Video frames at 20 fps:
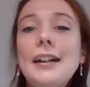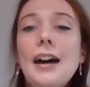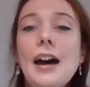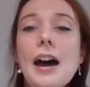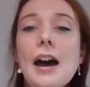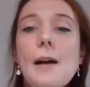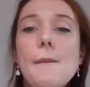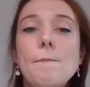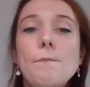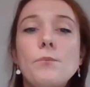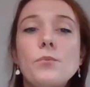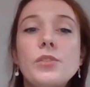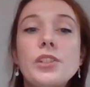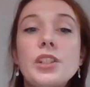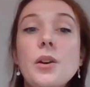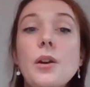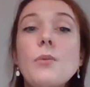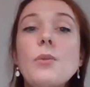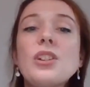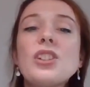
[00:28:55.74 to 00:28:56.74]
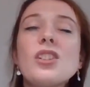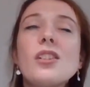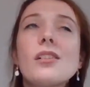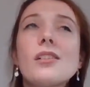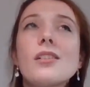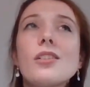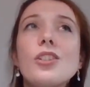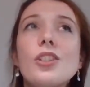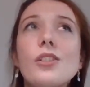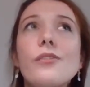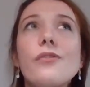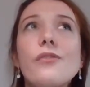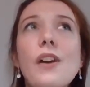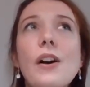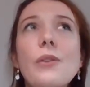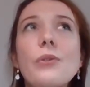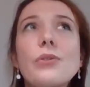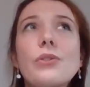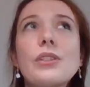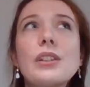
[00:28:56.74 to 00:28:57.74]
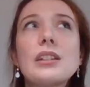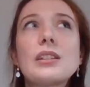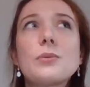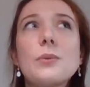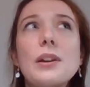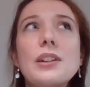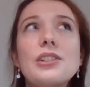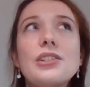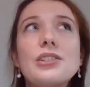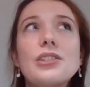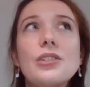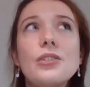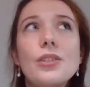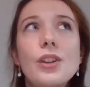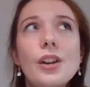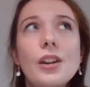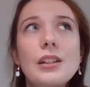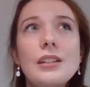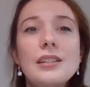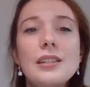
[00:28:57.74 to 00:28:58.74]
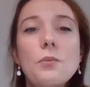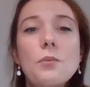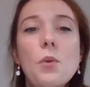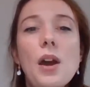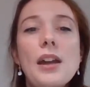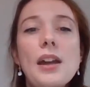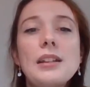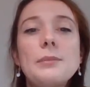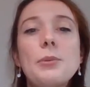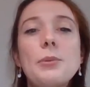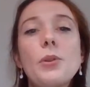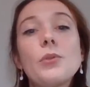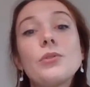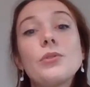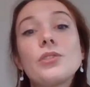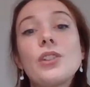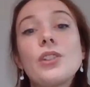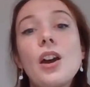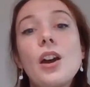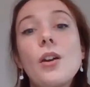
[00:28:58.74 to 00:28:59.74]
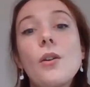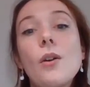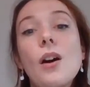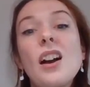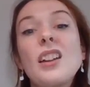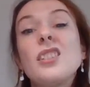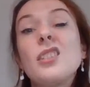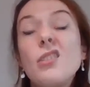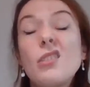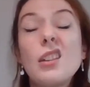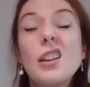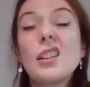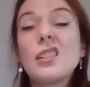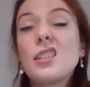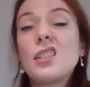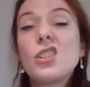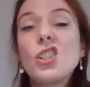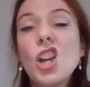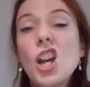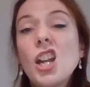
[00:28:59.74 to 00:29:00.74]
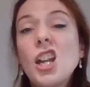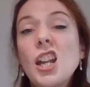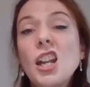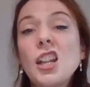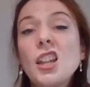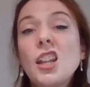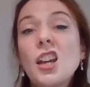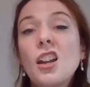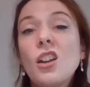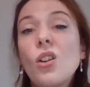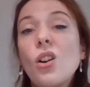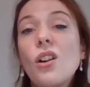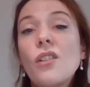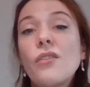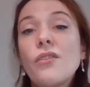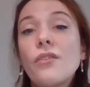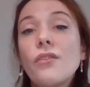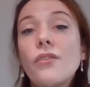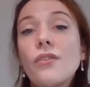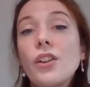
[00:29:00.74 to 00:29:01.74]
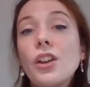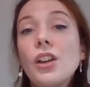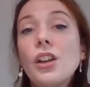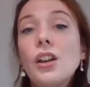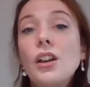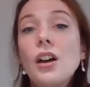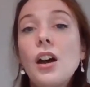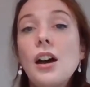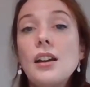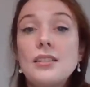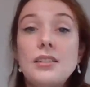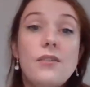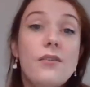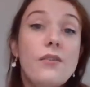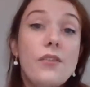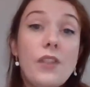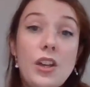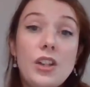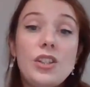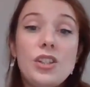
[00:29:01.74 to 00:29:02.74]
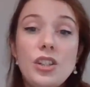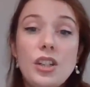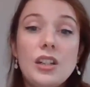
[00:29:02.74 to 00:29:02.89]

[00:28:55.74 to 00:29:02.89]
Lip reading: So I wish I could have felt this way sooner in some ways, but also I do think it's a journey that a lot of us in first